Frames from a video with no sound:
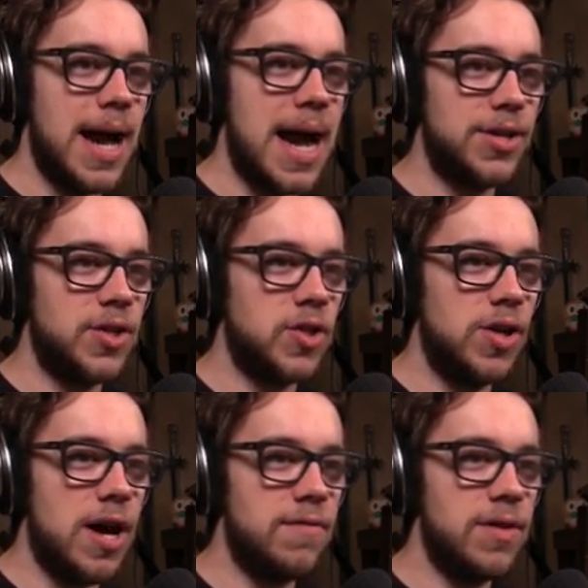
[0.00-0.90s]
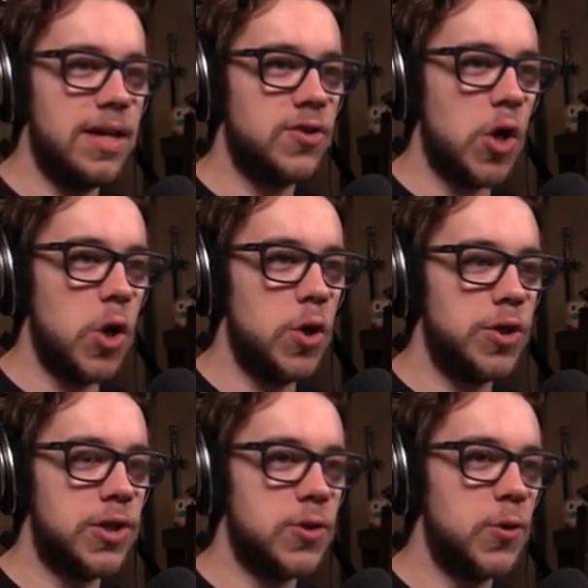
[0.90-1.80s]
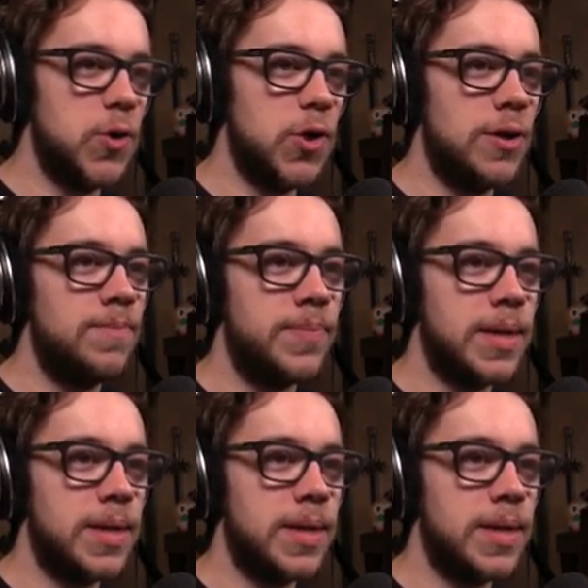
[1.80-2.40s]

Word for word: I just love these old school,